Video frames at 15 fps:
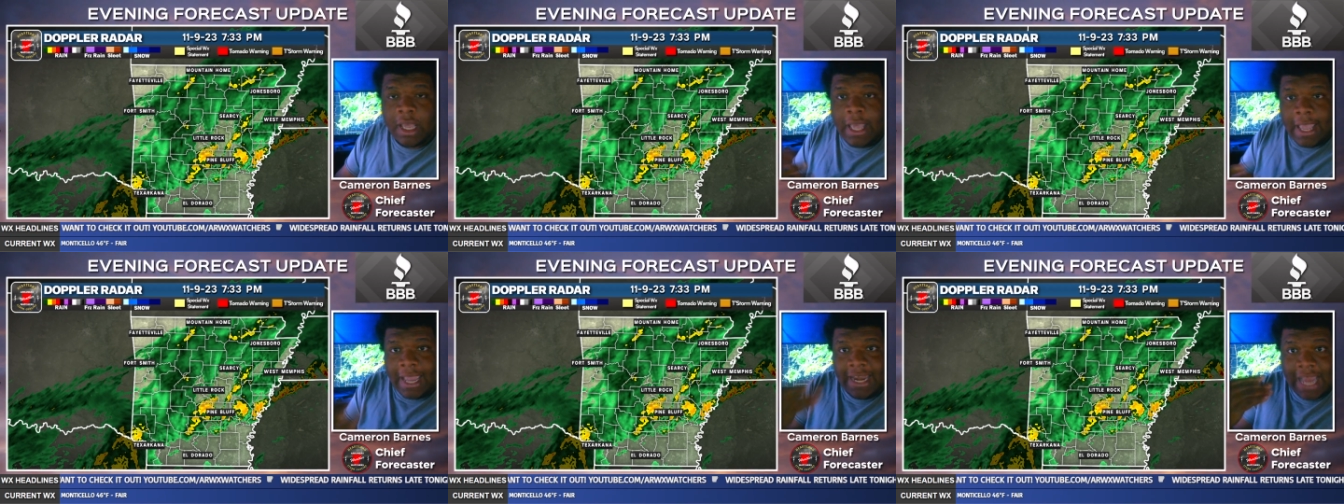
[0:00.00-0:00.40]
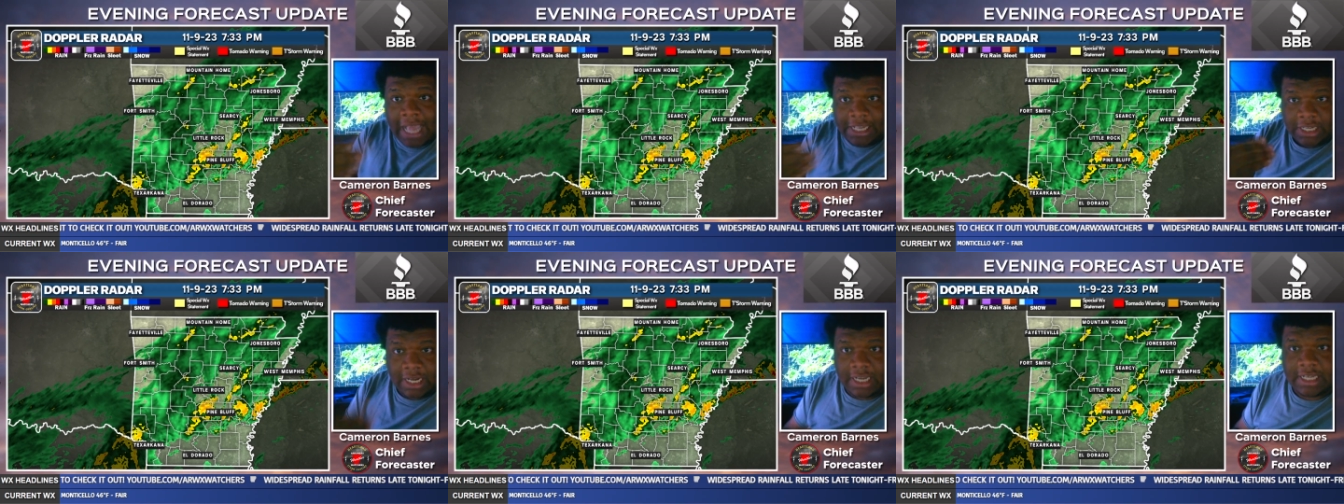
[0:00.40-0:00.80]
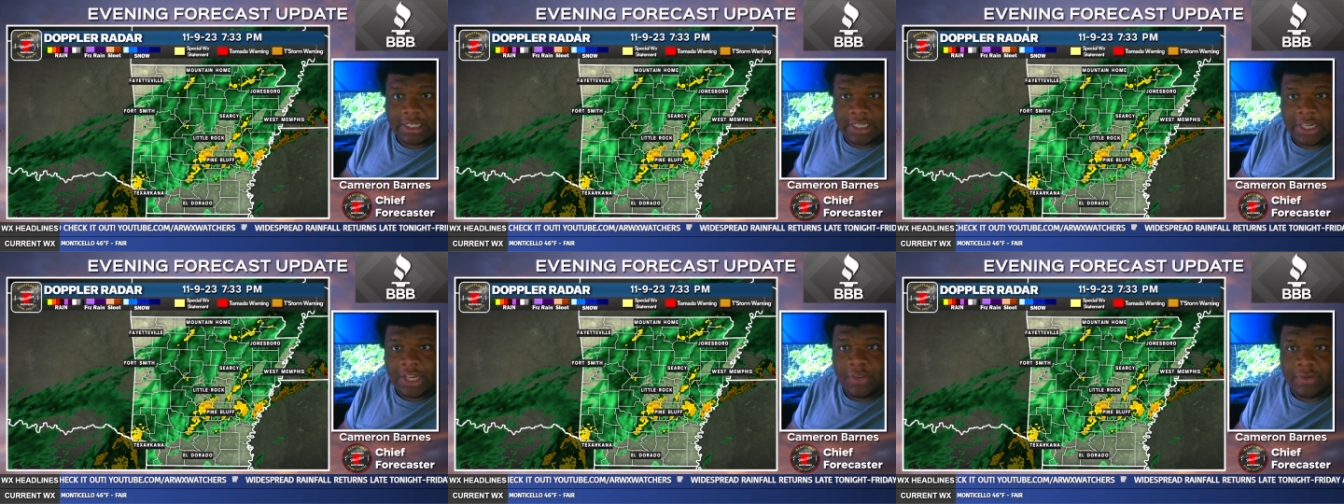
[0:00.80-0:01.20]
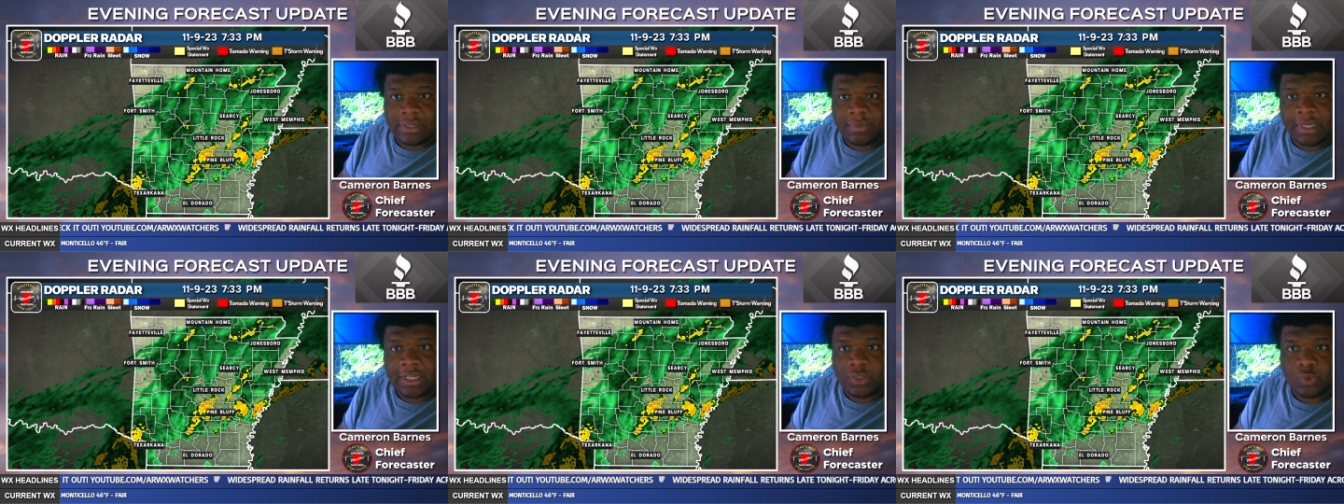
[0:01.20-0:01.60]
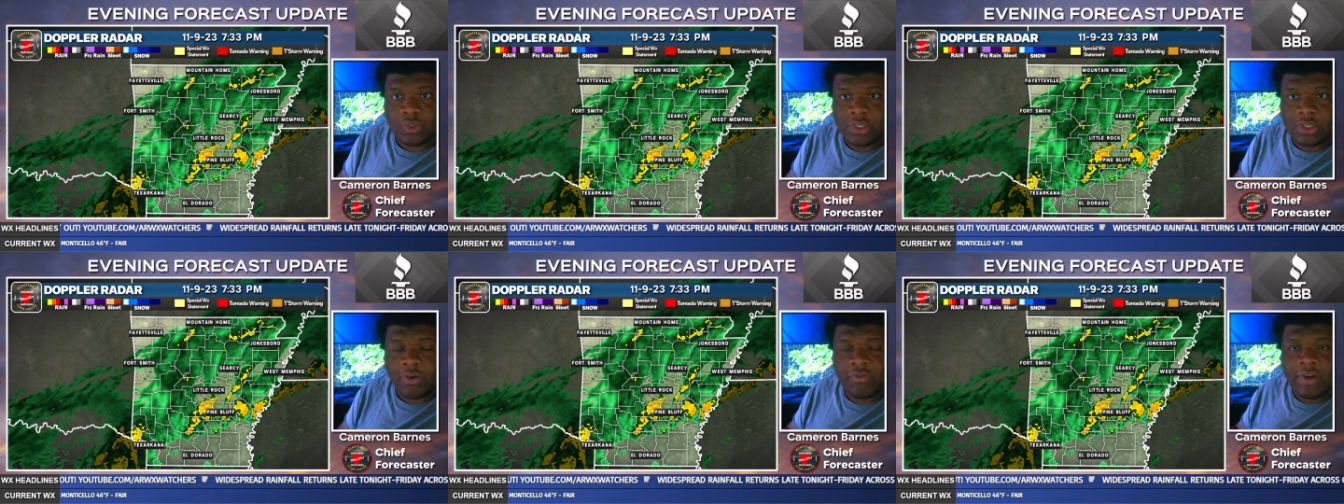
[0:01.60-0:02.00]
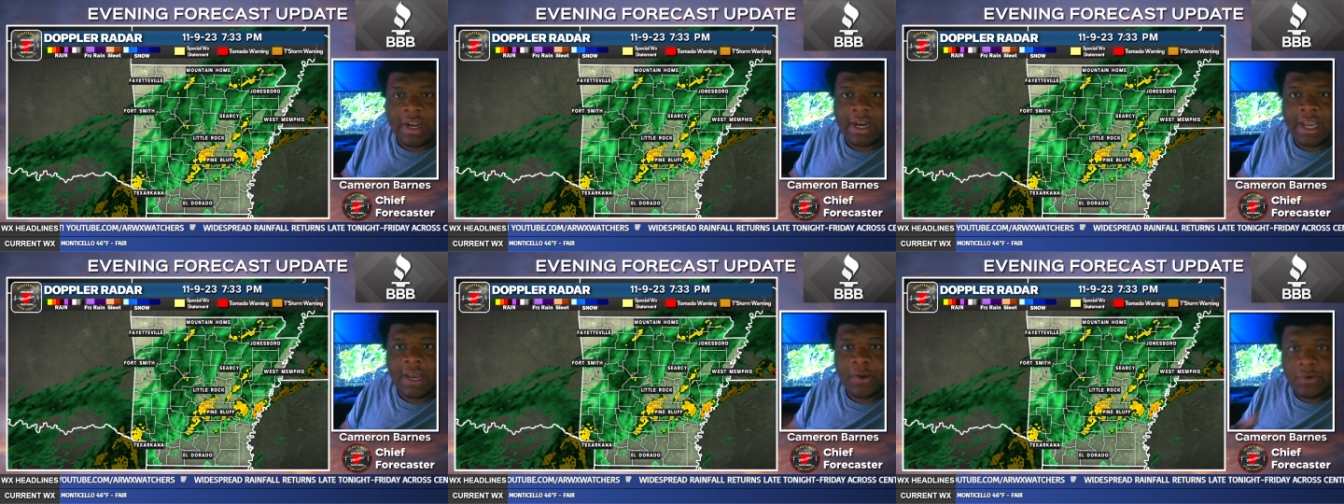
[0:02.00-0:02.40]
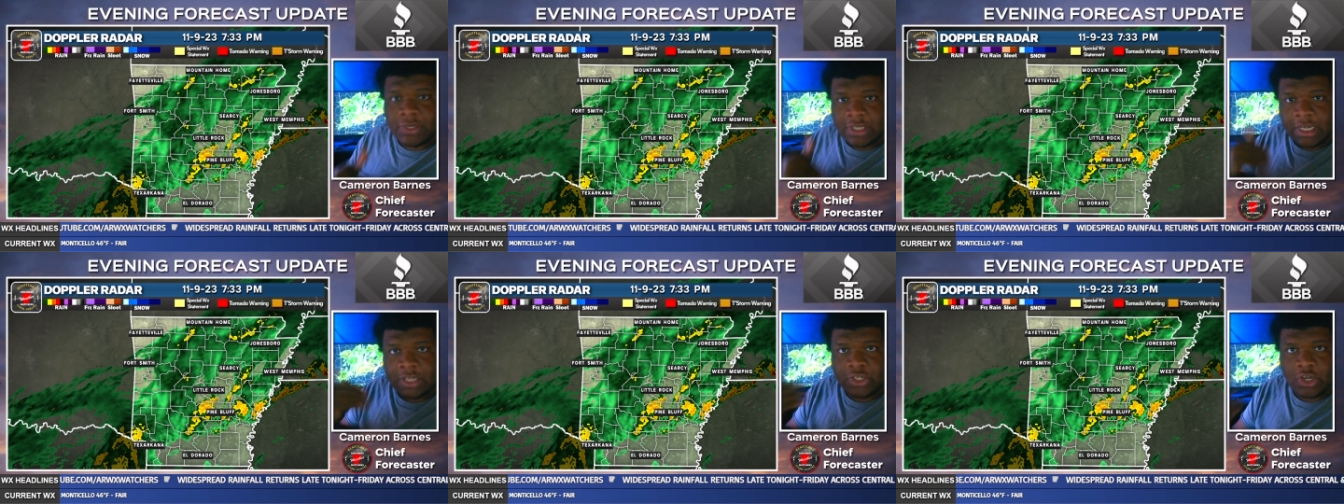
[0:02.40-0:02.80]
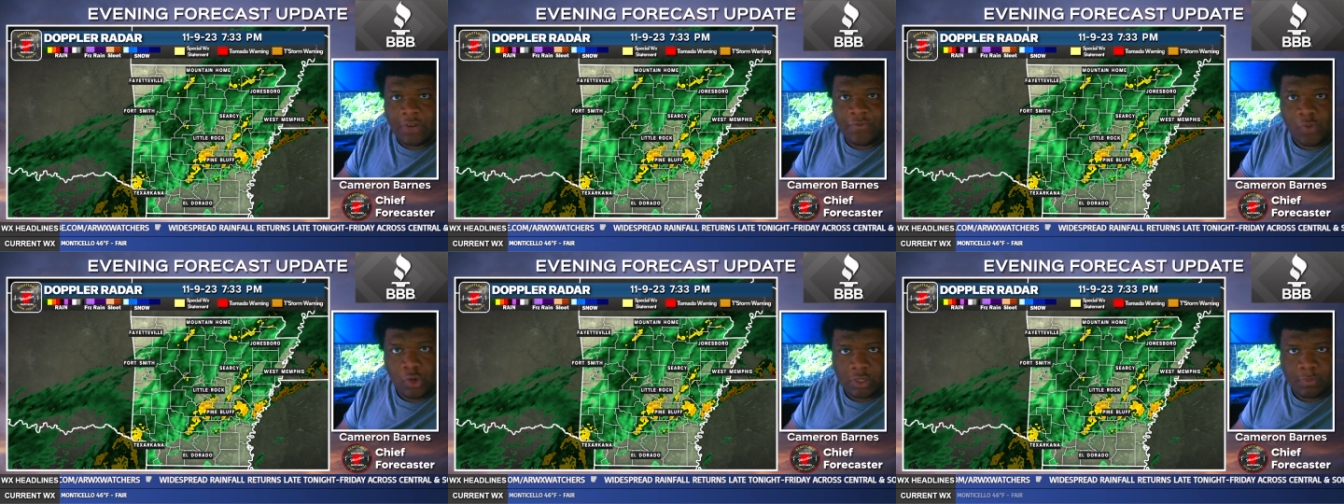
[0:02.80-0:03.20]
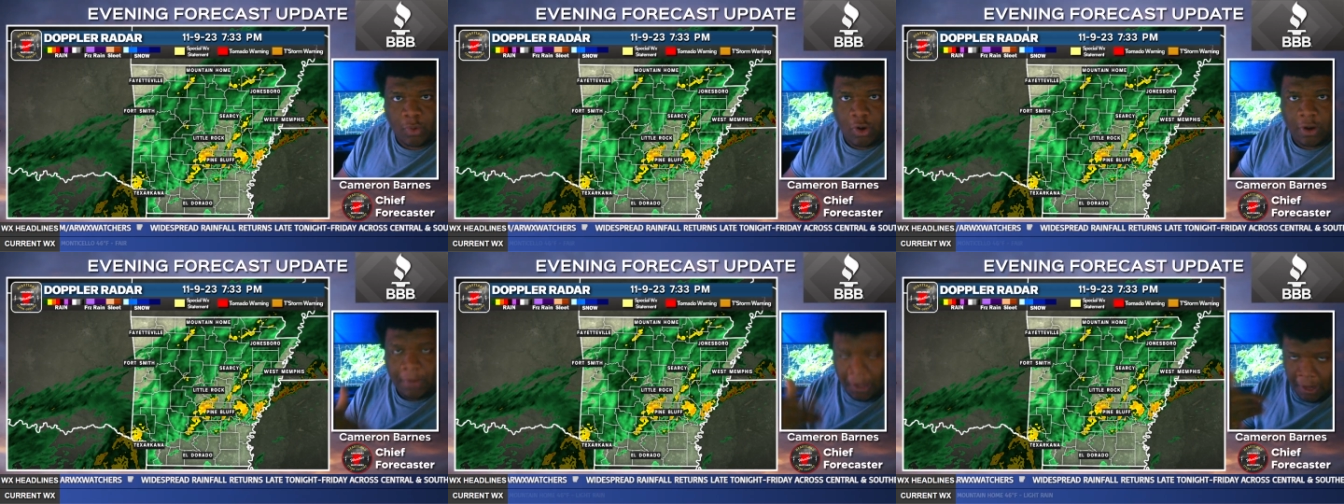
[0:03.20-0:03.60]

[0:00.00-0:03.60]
and that's going to continue as we get towards the overnight hours into the first part